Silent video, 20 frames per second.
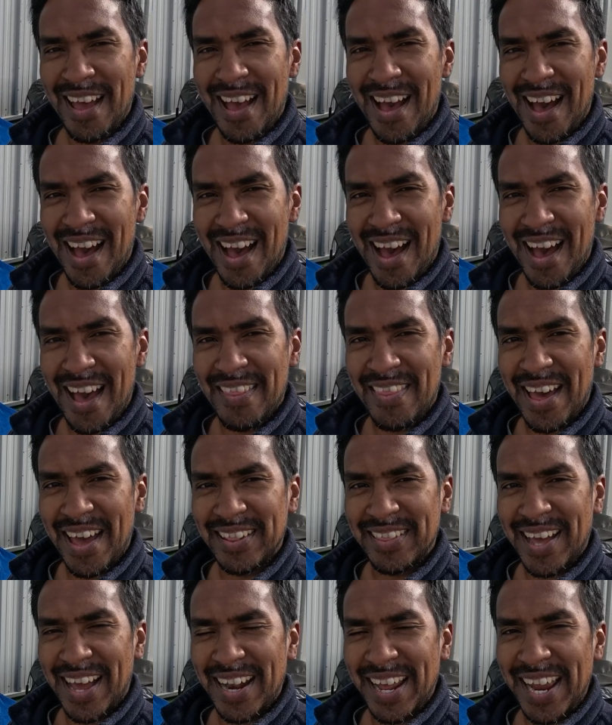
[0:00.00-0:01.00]

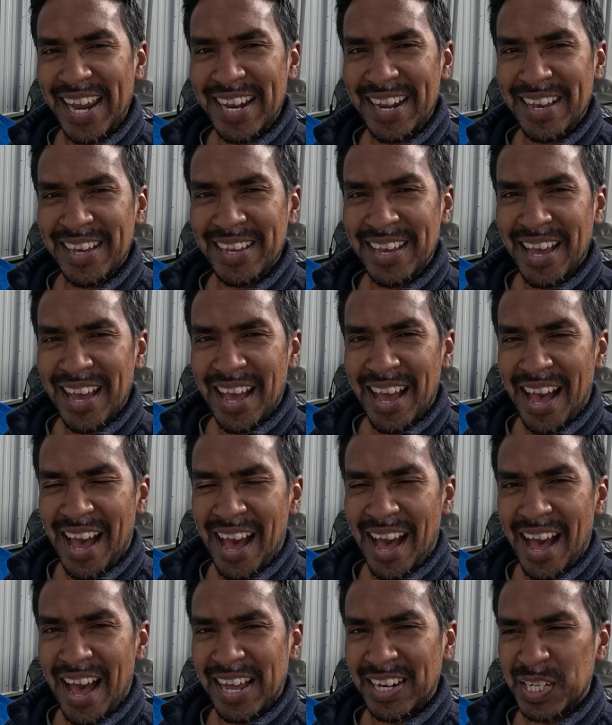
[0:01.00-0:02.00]
that heating
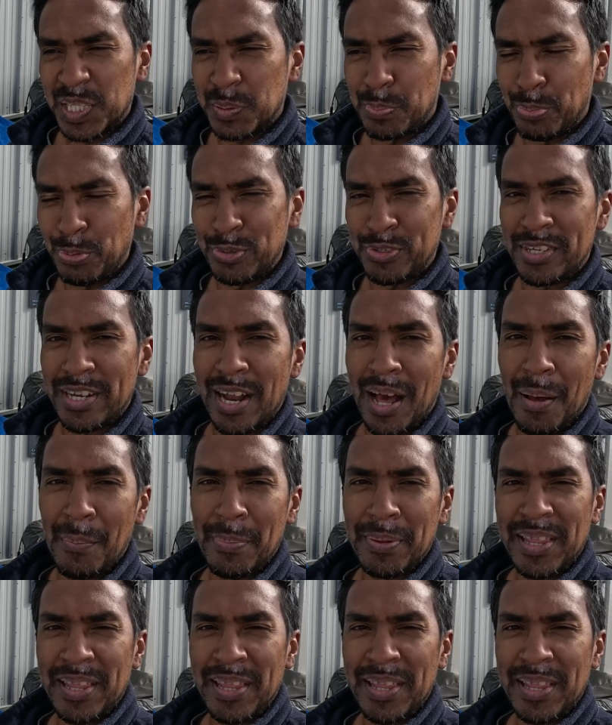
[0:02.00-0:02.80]
and just boost it up.